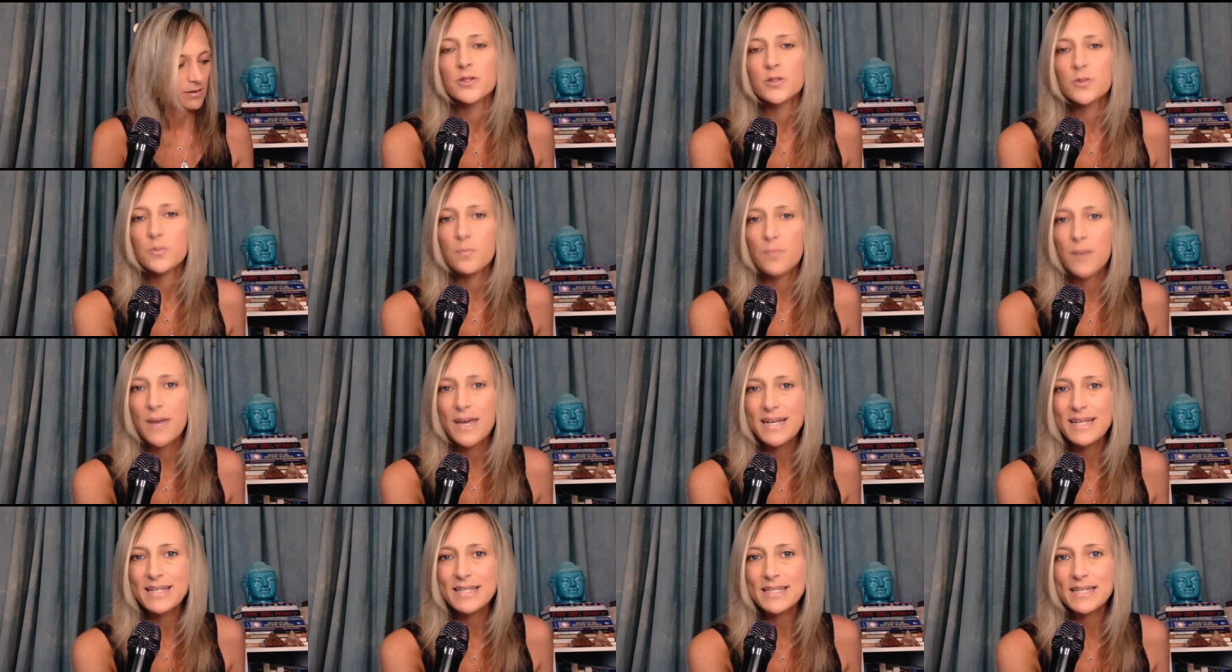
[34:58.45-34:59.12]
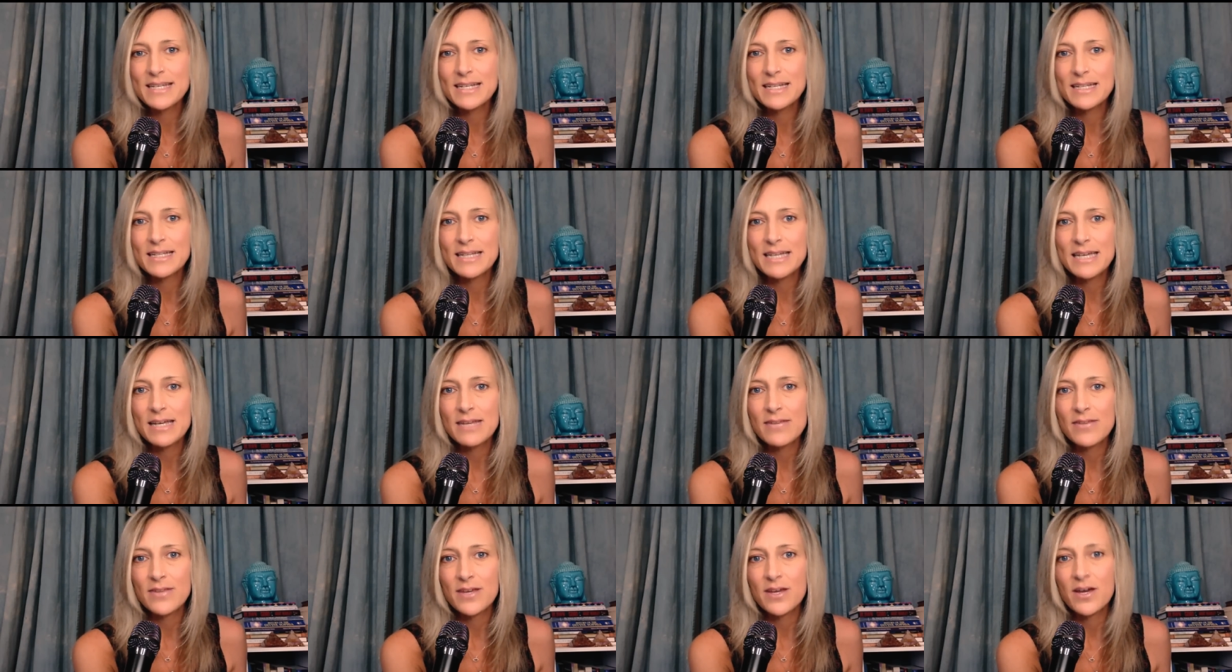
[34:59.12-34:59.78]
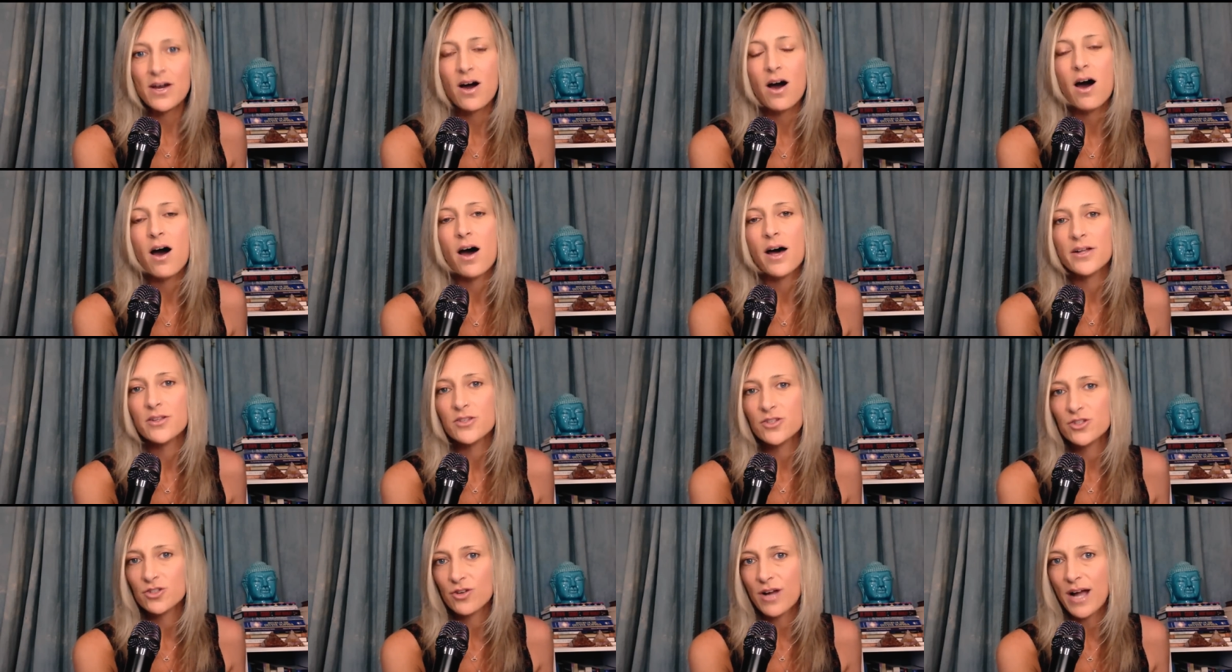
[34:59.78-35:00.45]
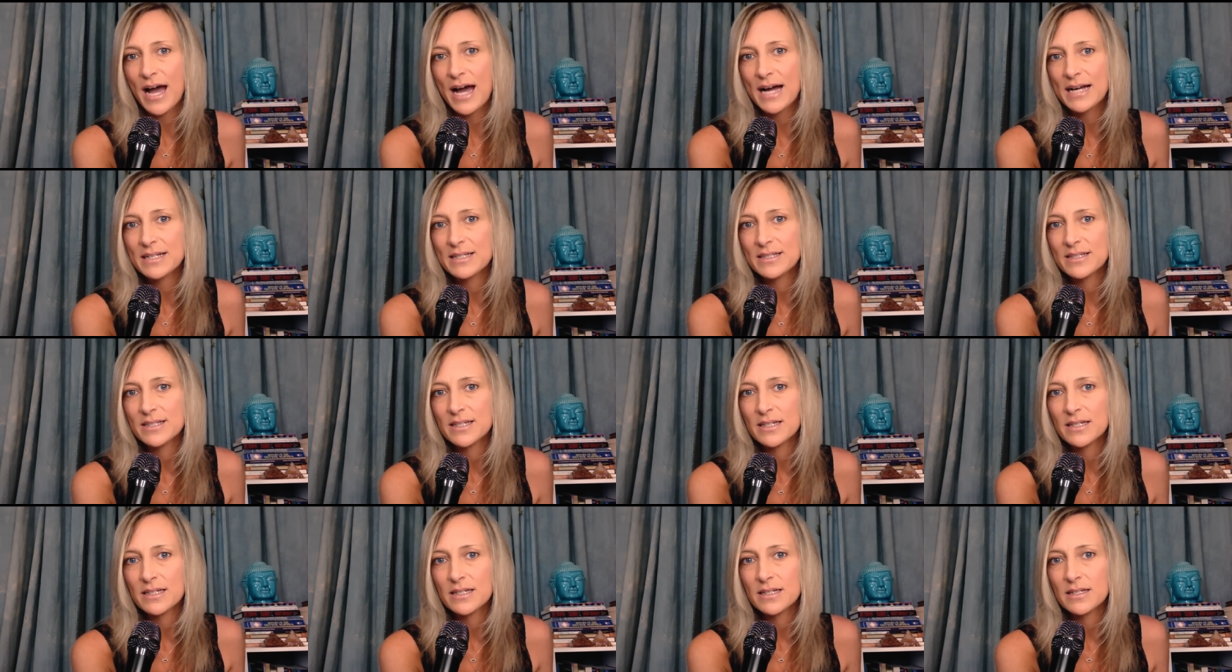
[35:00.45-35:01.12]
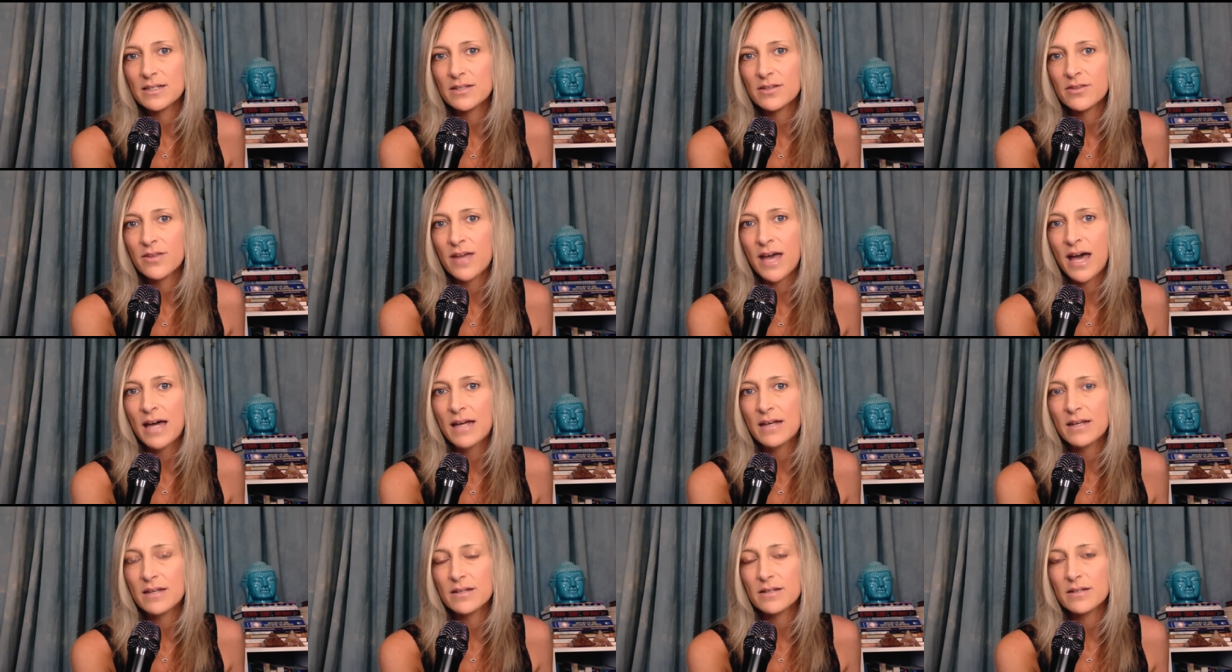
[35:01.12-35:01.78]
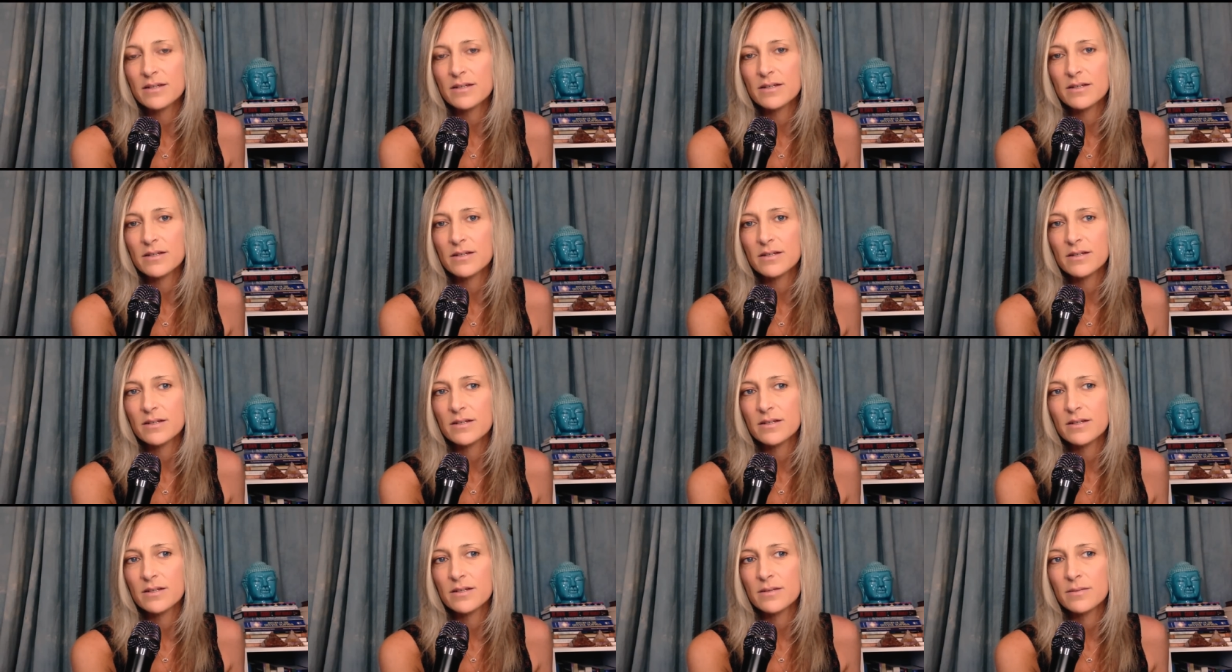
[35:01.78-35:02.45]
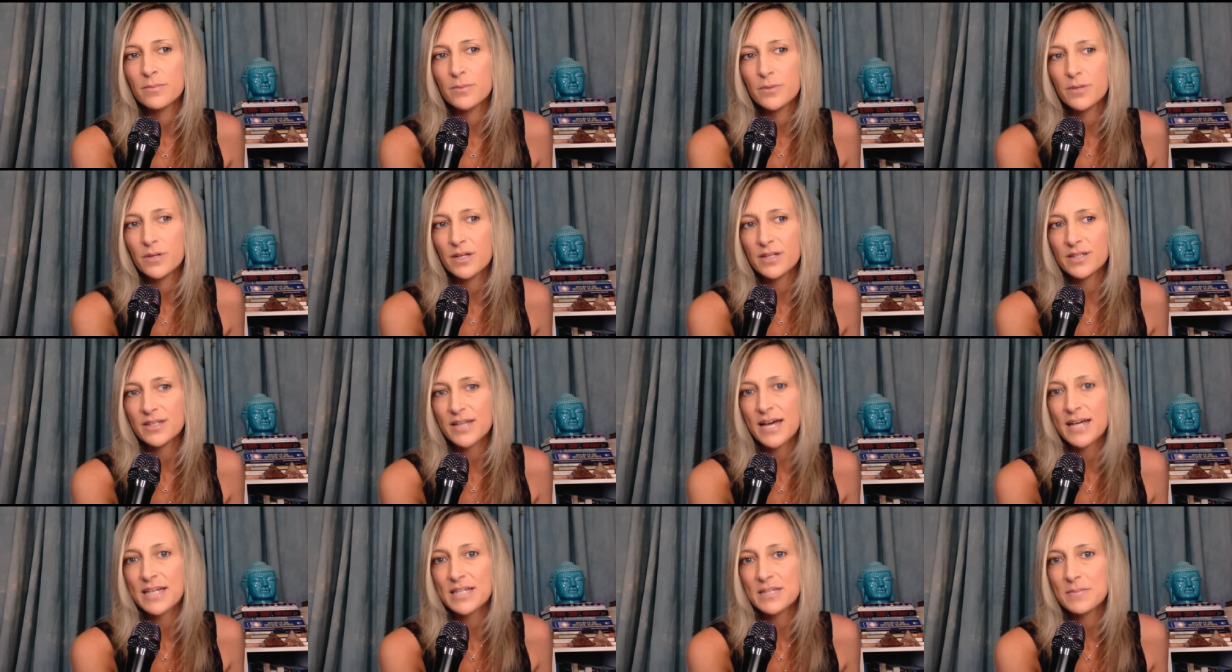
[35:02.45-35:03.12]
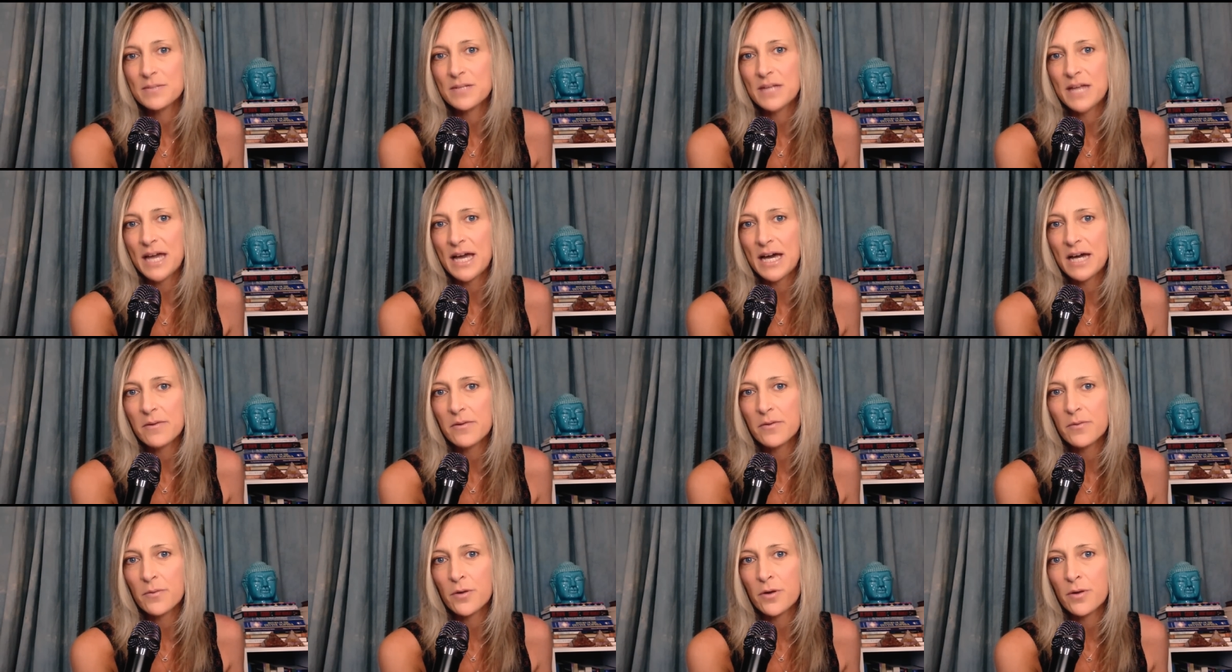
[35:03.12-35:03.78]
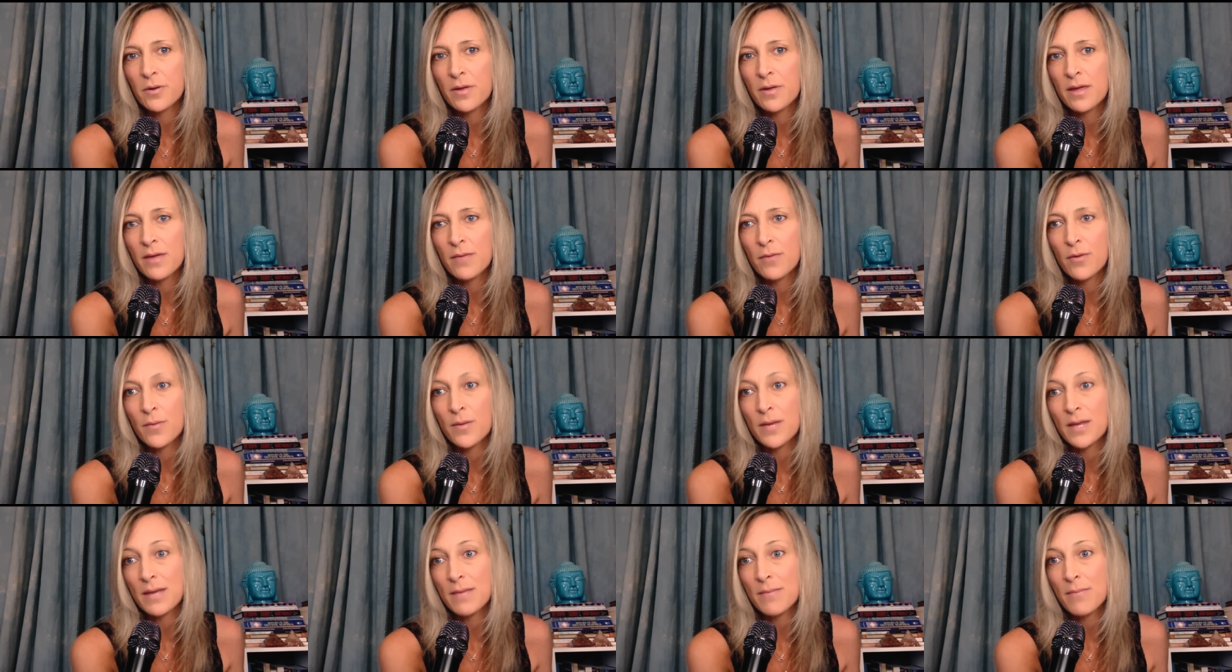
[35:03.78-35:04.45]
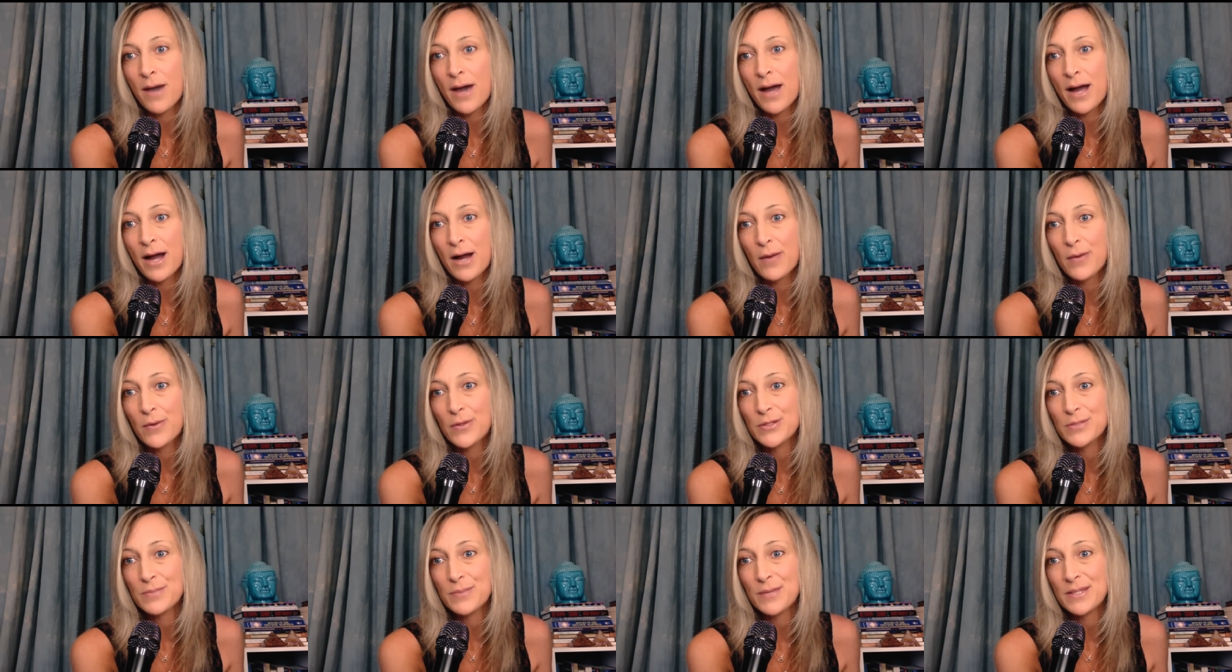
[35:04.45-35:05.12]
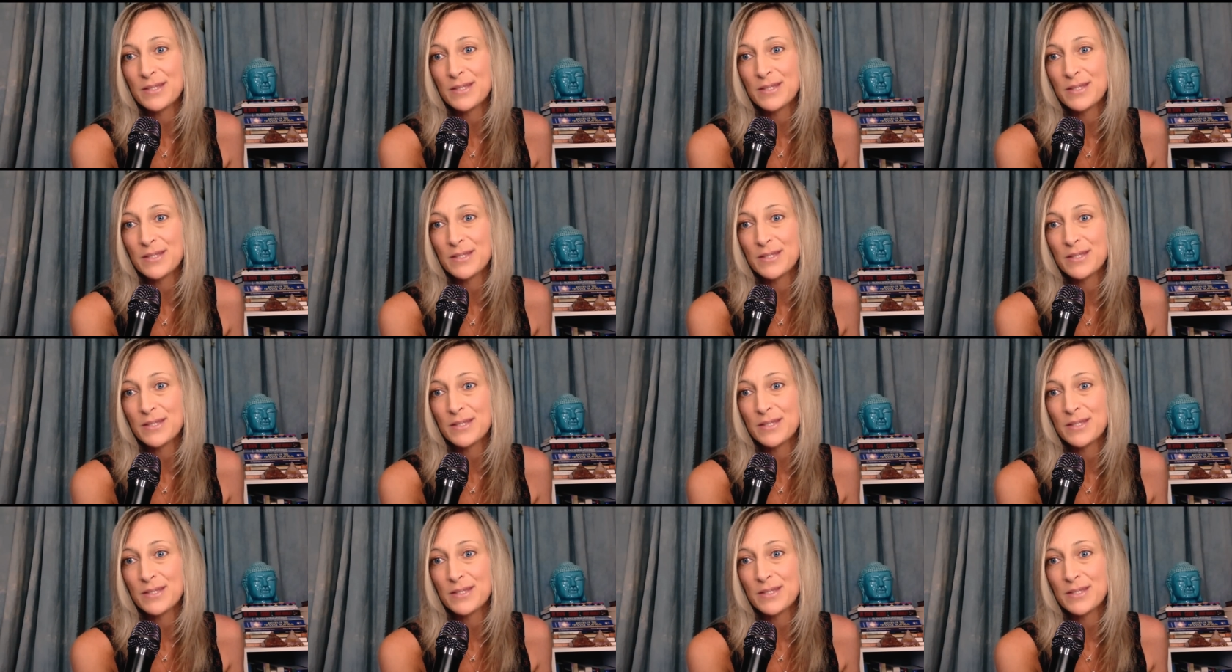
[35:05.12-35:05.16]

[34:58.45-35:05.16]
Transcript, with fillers: So basically, the contract that Boudica's husband had with the Roman, Roman Empire was